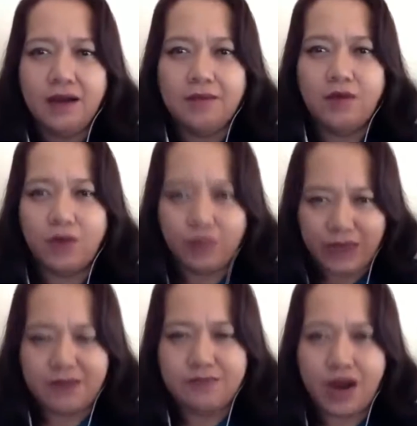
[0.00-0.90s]
But what we
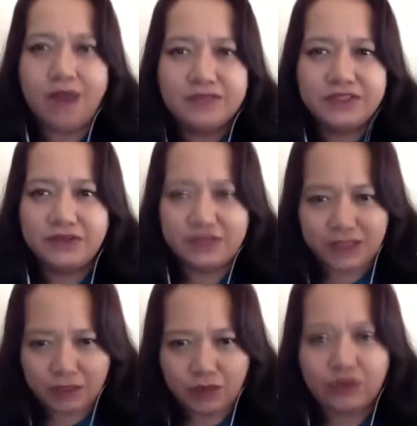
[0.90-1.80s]
can promise you is
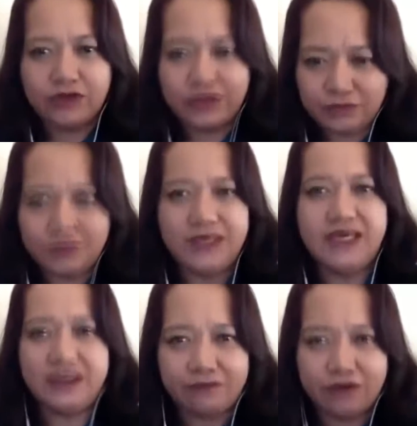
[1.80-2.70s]
that we're going to be
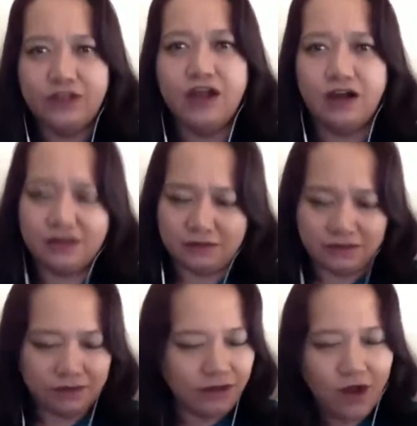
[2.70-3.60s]
here for a long,
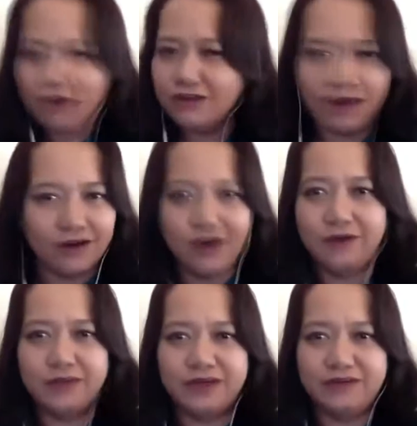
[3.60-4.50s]
long, long,
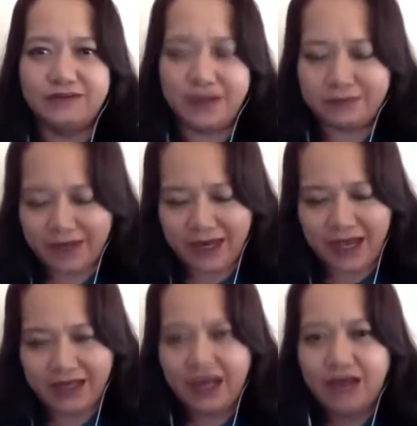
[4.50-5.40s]
long period of time. And
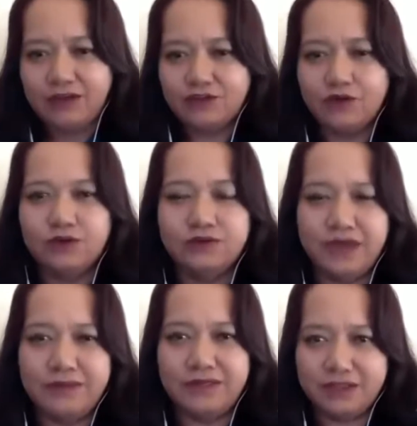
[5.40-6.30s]
I told
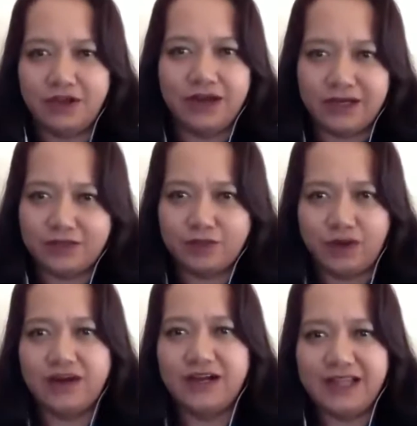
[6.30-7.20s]
them, as long as
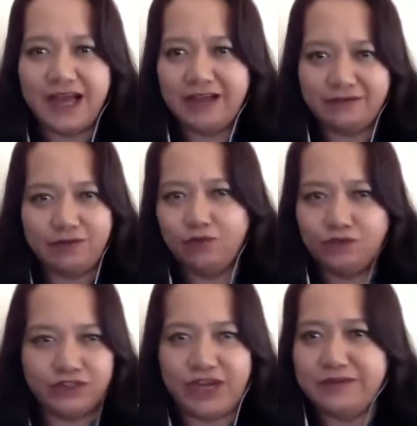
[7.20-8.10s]
we're alive
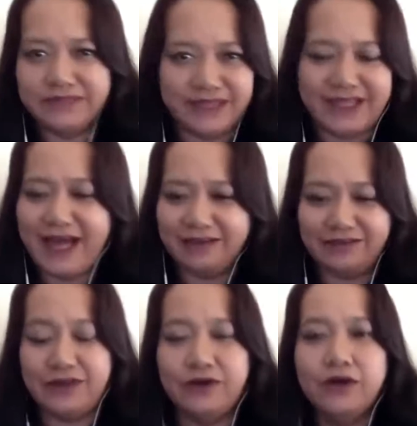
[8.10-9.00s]
and Jeremy's alive,
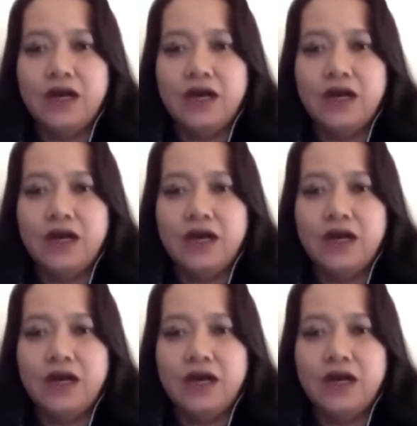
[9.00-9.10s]
you know.